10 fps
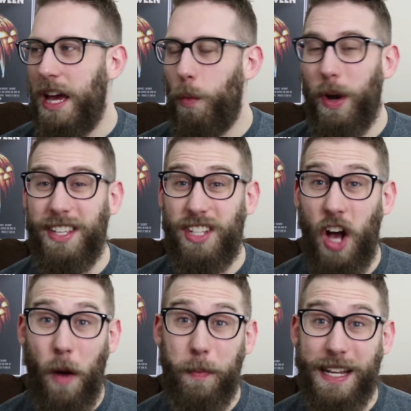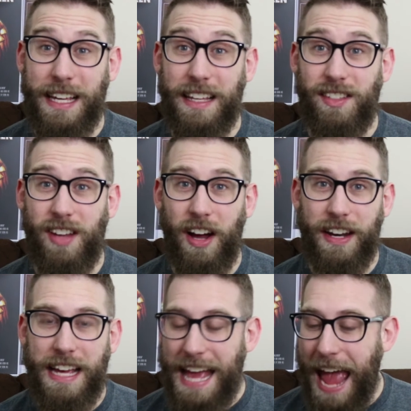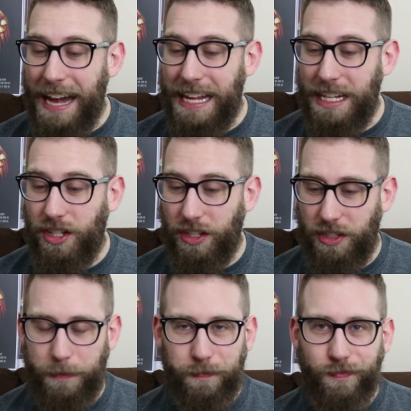what his company has done, and he just